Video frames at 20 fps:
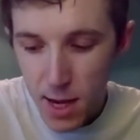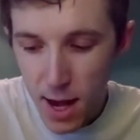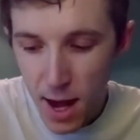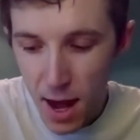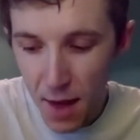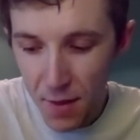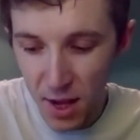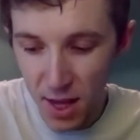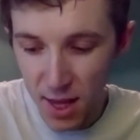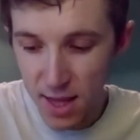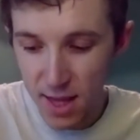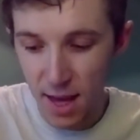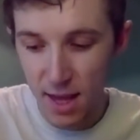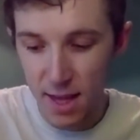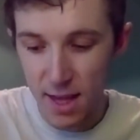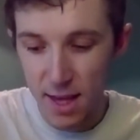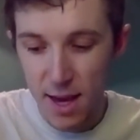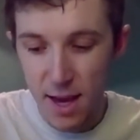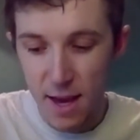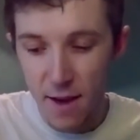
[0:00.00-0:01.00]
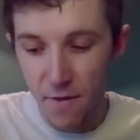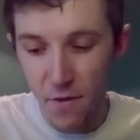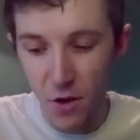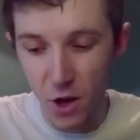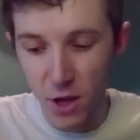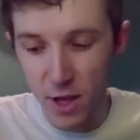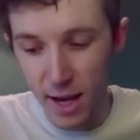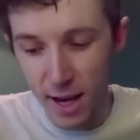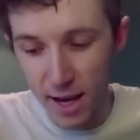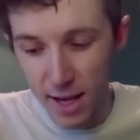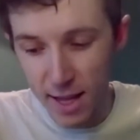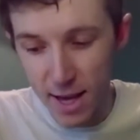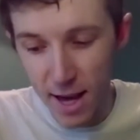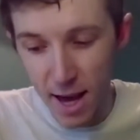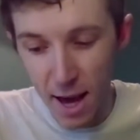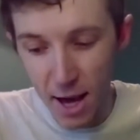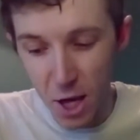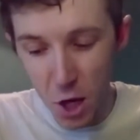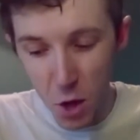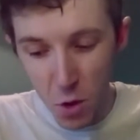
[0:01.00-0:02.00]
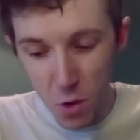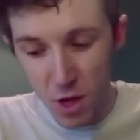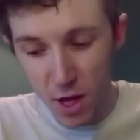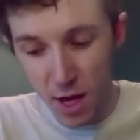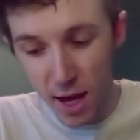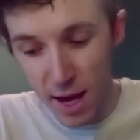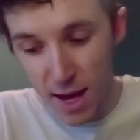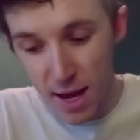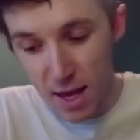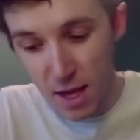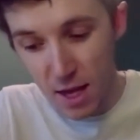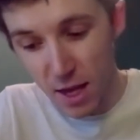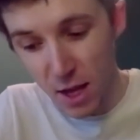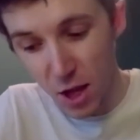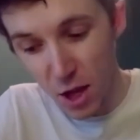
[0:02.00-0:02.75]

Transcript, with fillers: And then it says, verse six: uh, You see, you